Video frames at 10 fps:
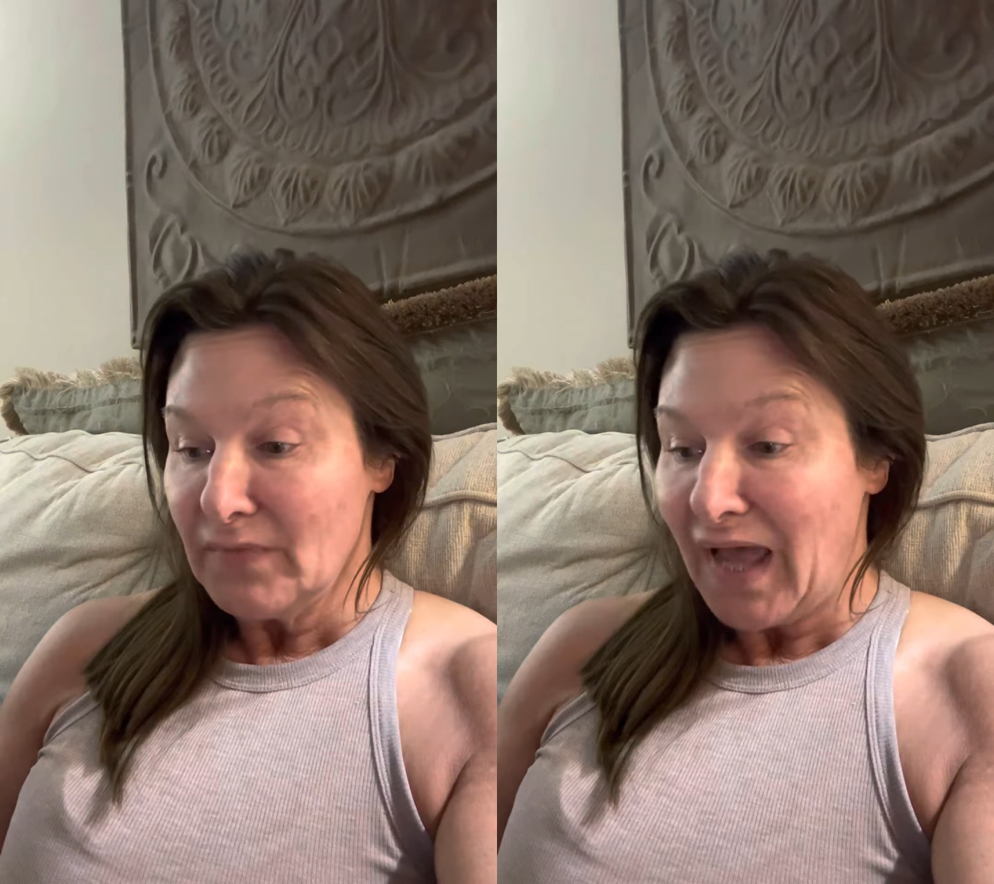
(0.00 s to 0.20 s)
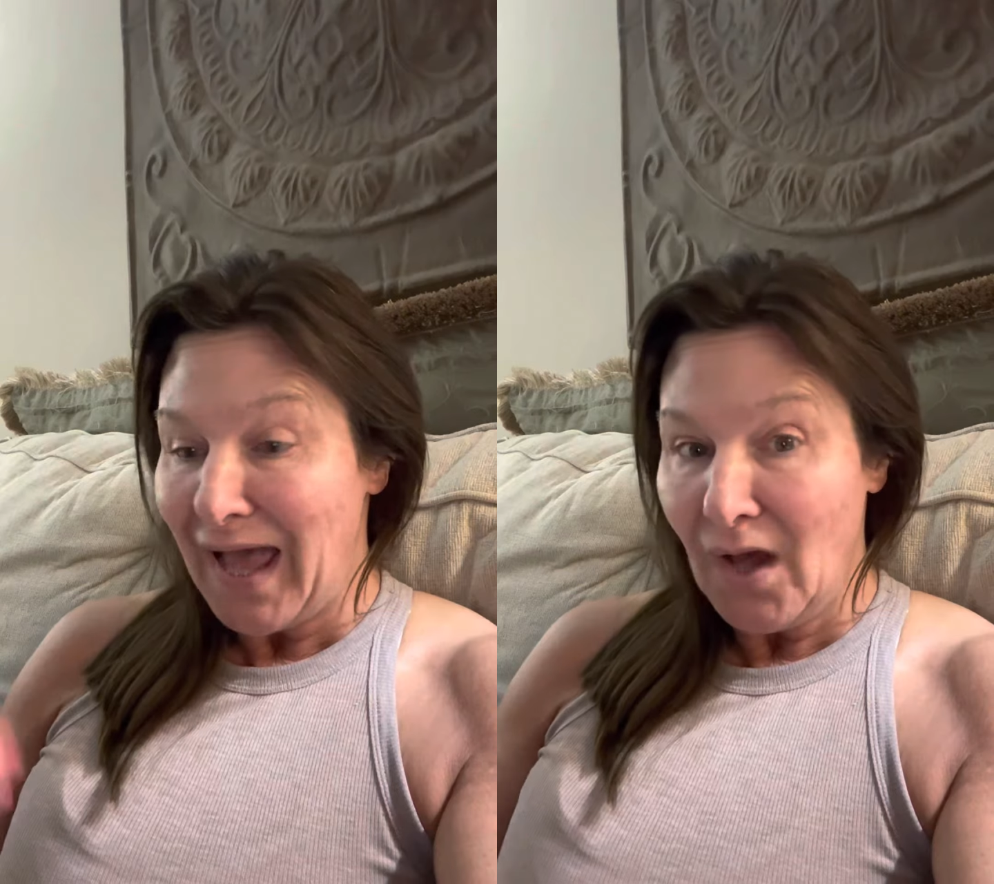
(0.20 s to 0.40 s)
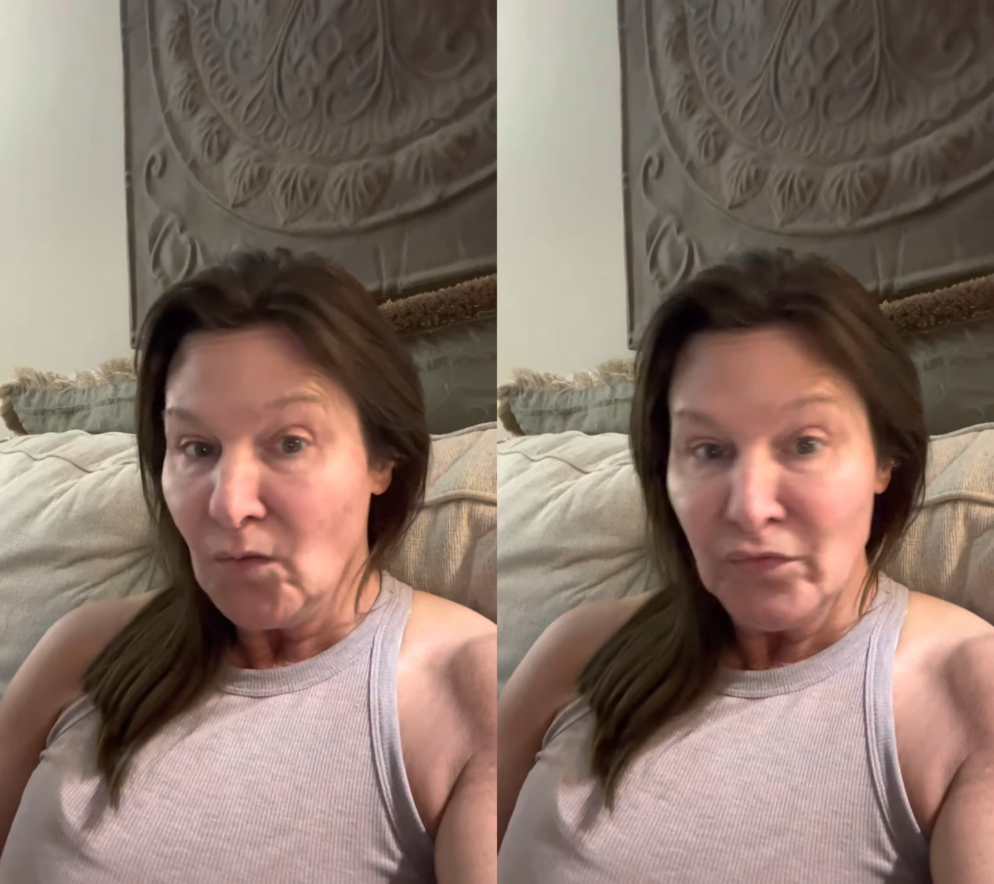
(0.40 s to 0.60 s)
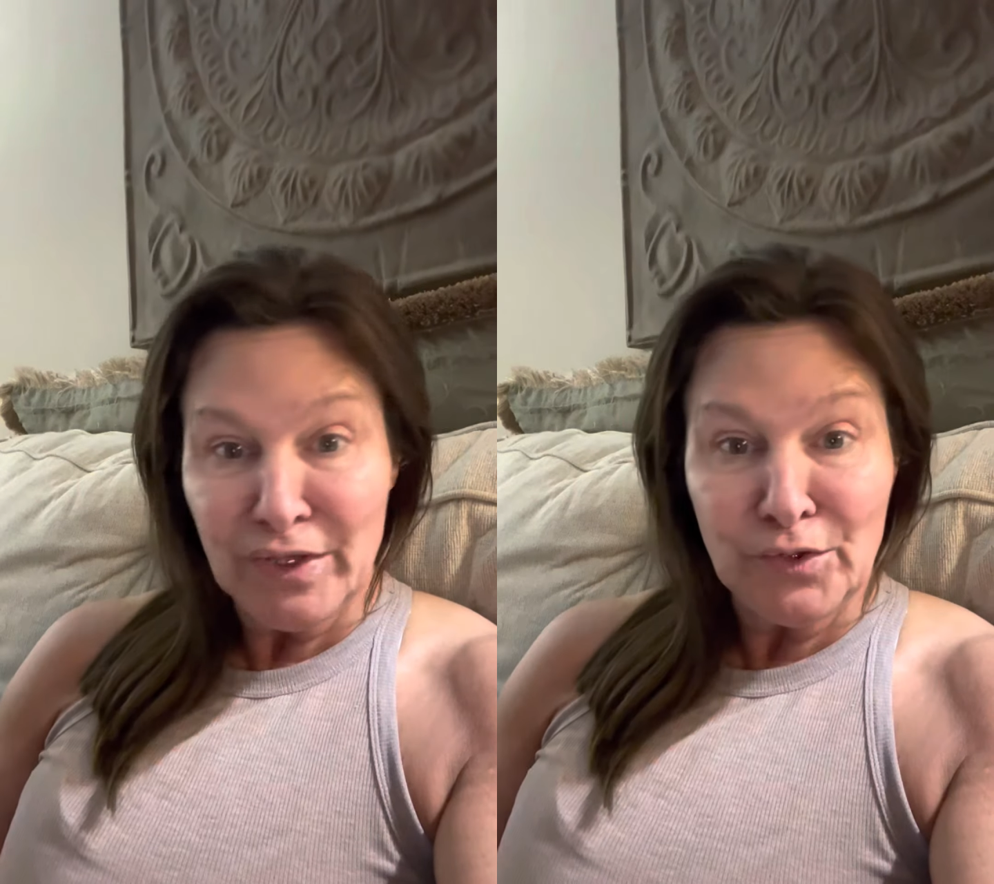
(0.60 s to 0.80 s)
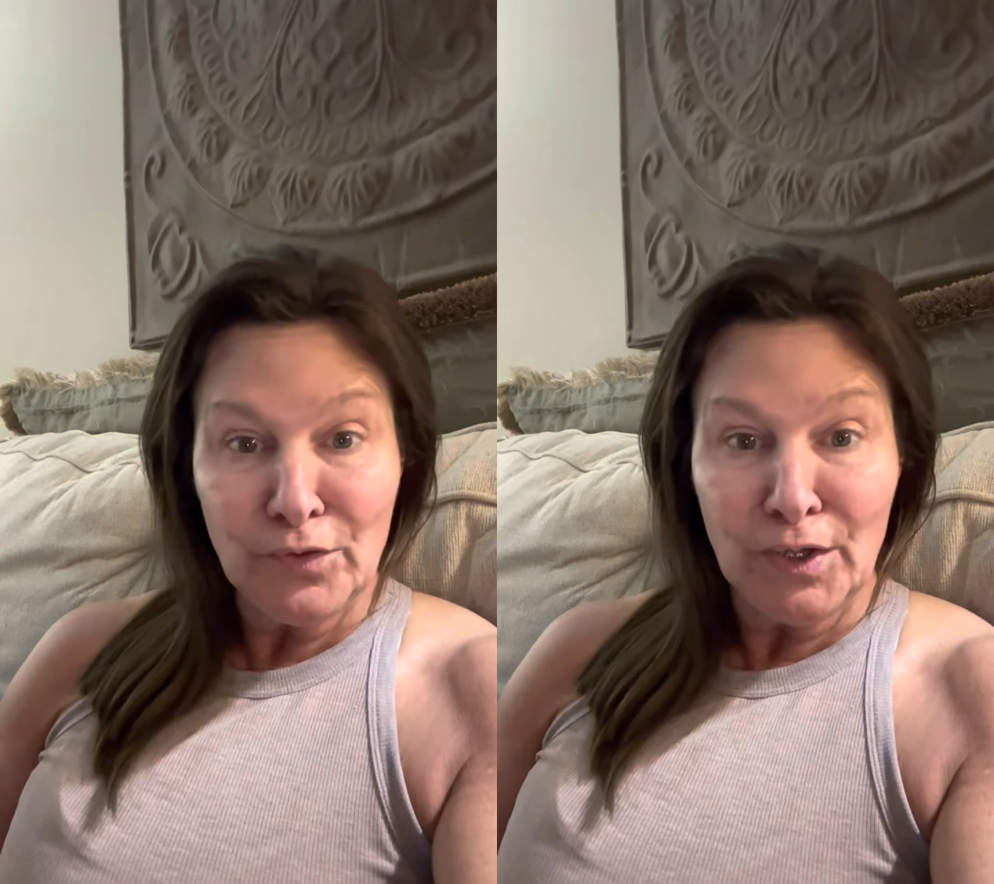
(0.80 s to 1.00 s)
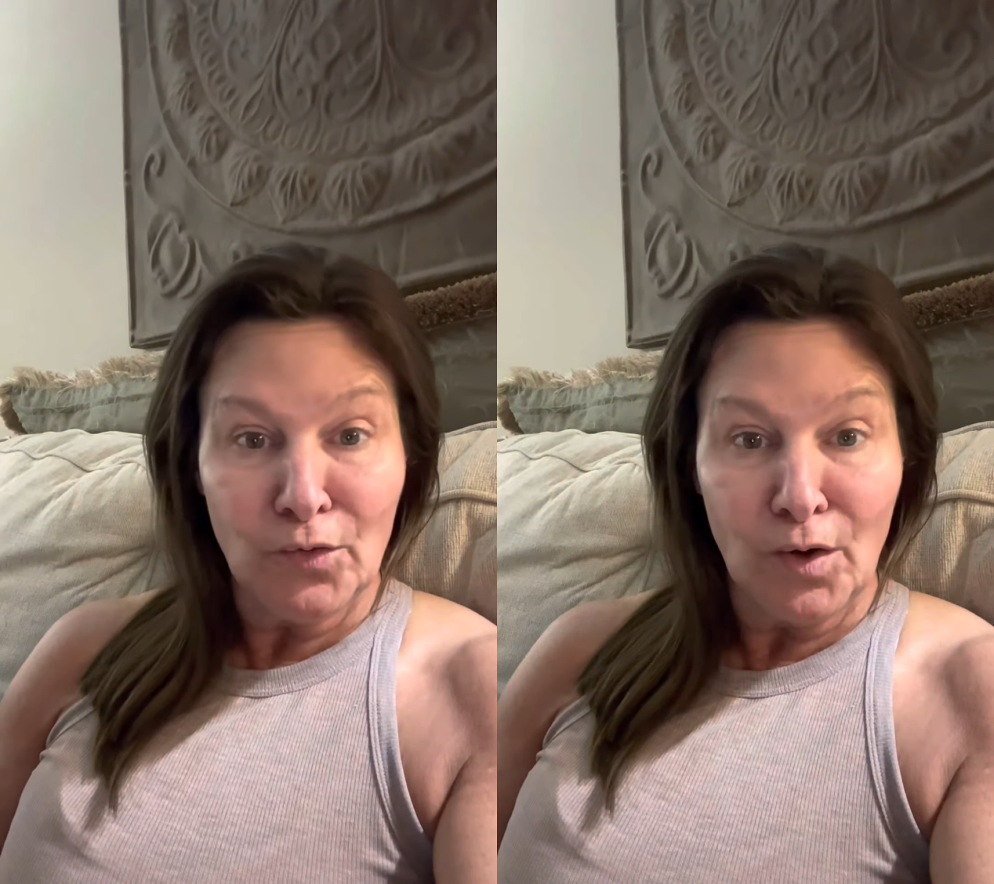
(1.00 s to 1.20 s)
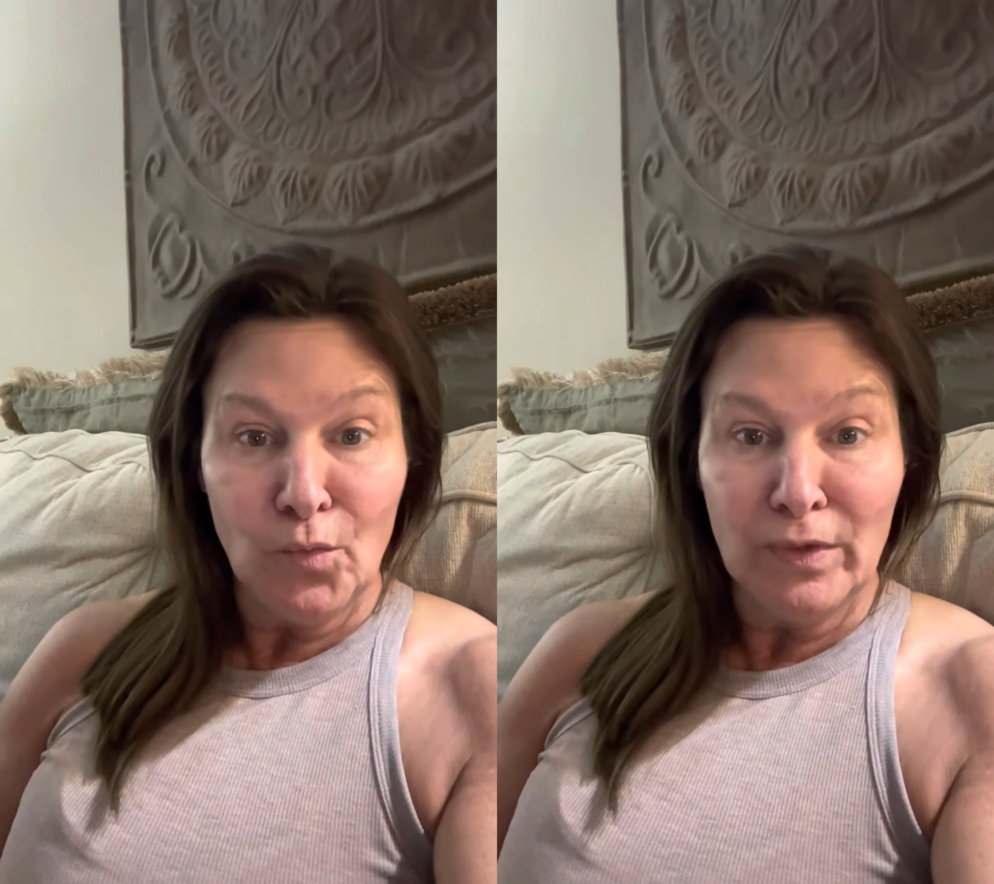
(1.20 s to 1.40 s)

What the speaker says: I don't think you can grow one